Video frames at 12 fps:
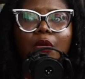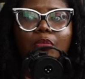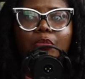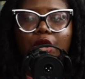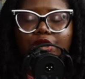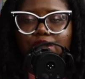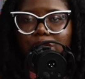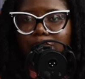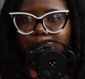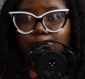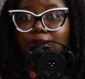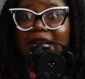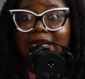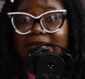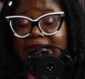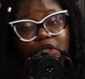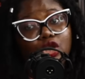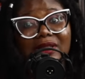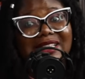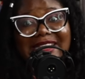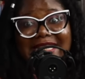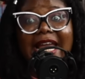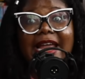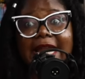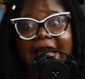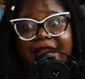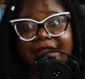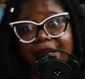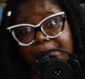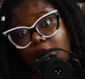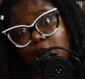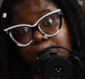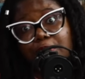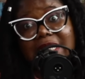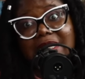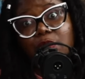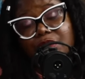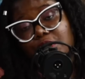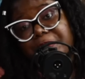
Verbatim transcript: much Prudence is not saying anything because Prudence was